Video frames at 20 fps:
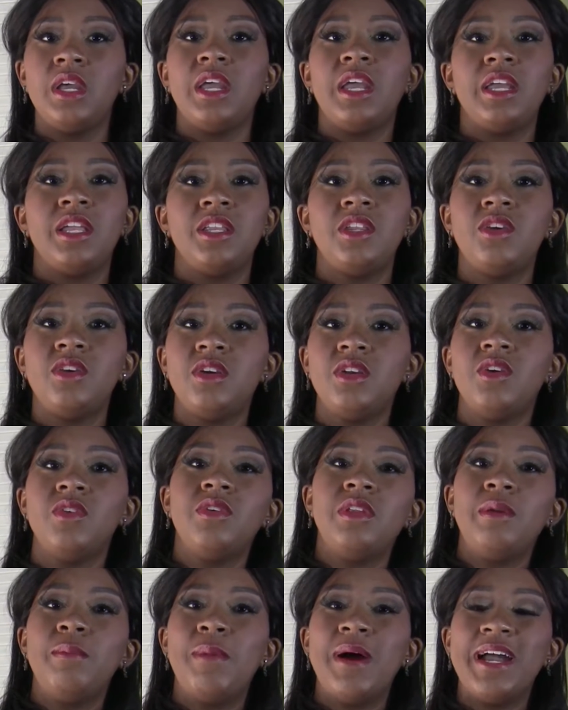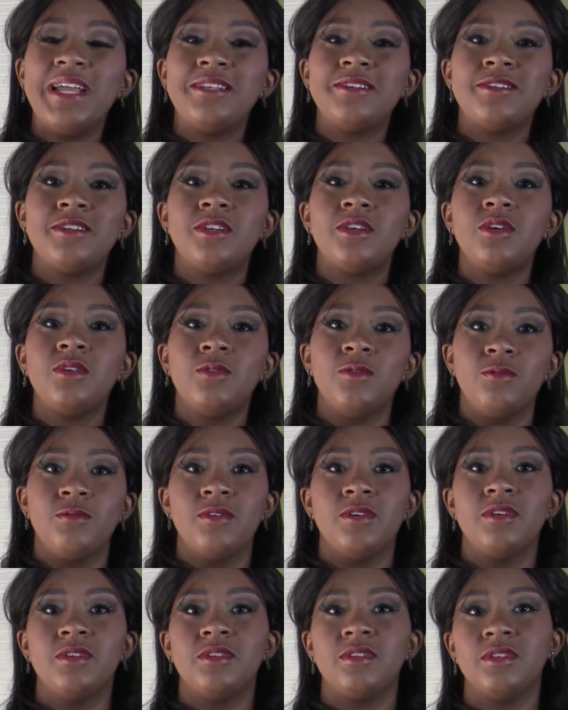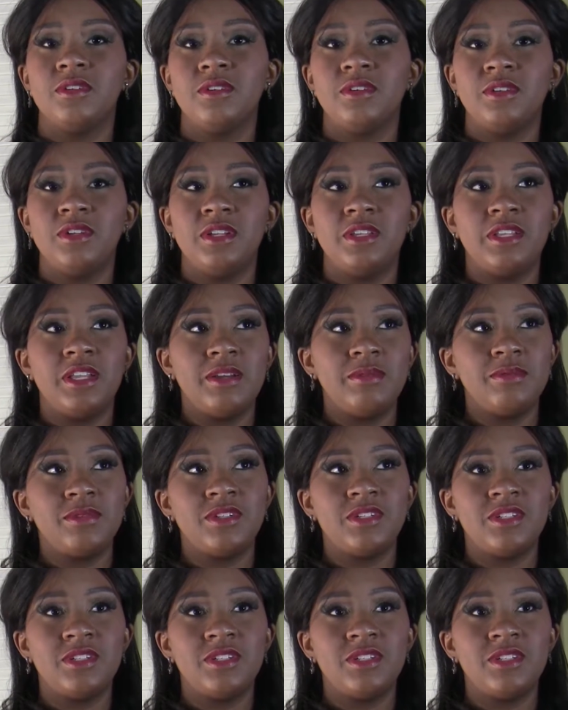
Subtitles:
and you can only buy 2. And